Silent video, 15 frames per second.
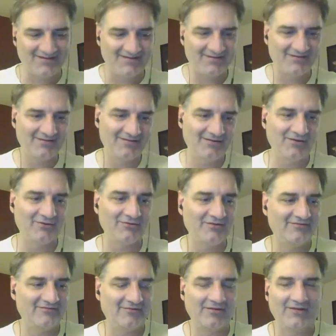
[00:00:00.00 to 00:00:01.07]

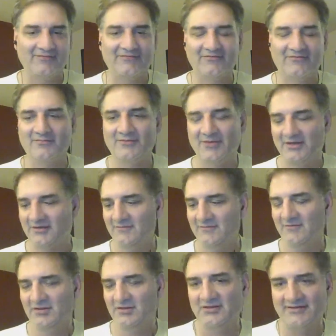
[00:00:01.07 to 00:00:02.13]
At least you have some
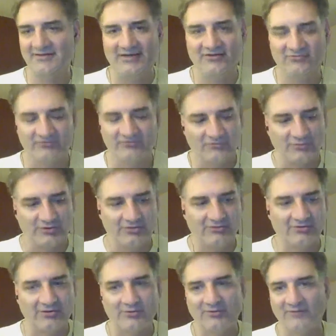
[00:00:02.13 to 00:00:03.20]
kind of indication of what
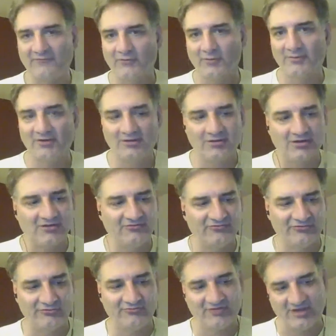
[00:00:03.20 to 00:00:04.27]
you're going for, but it
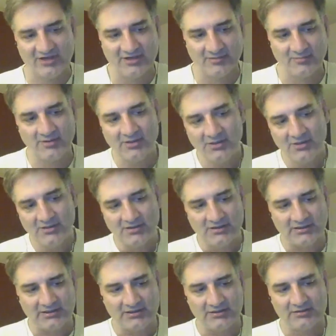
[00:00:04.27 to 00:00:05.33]
costs you time,
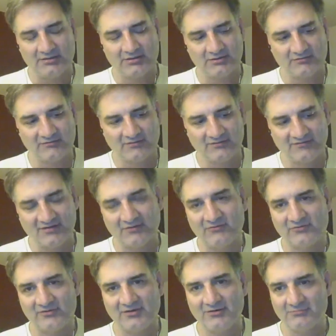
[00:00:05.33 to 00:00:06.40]
and it's
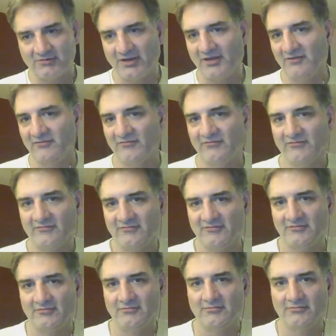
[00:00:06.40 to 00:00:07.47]
essentially a race
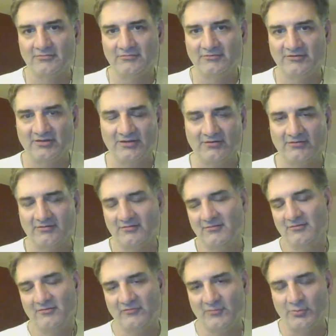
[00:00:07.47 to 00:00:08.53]
to get
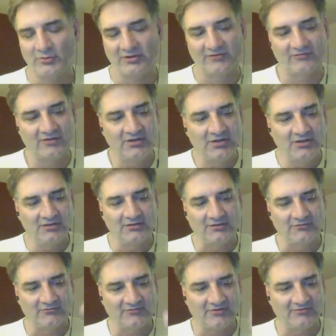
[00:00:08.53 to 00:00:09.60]
to those points. Now
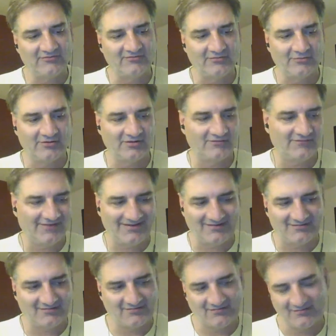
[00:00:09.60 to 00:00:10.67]
there's also an
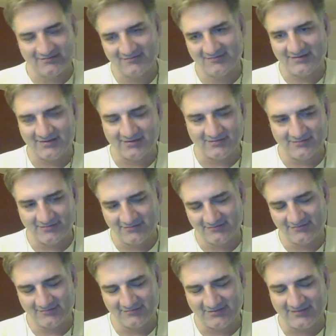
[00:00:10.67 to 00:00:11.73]
advanced, it's not
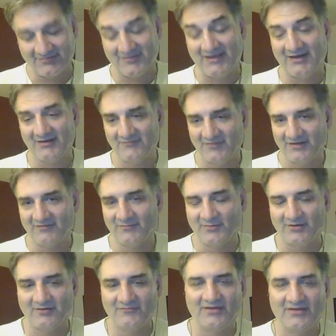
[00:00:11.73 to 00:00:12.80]
that advanced,
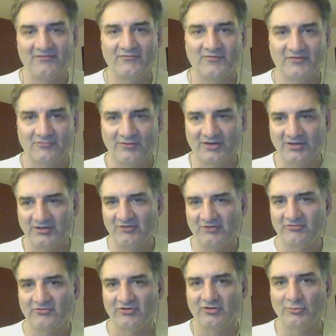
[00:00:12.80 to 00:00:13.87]
but an advanced victory
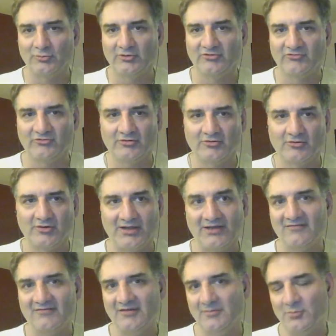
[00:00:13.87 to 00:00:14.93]
condition in which you go to
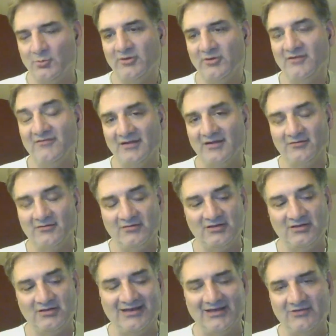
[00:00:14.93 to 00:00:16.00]
18 points and you
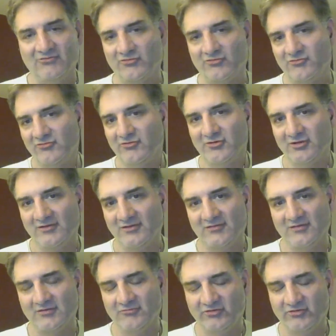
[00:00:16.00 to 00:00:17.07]
need to end your turn at
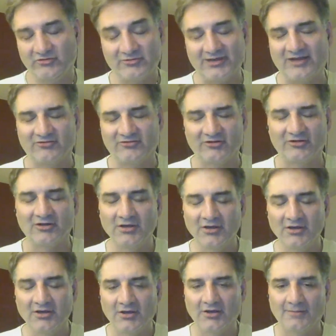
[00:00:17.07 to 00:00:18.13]
the geocaching
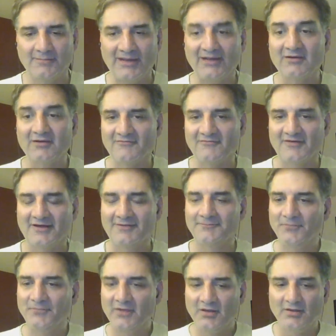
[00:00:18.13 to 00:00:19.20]
mega
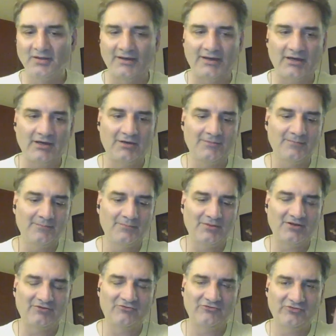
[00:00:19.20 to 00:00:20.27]
event.
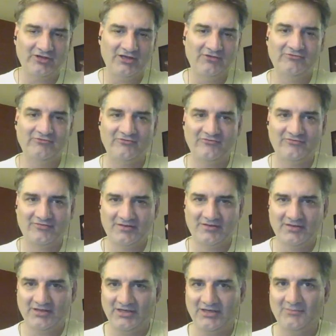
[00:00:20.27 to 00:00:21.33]
But it changes the
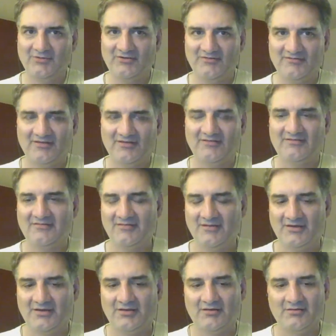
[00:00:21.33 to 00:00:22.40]
game in the sense that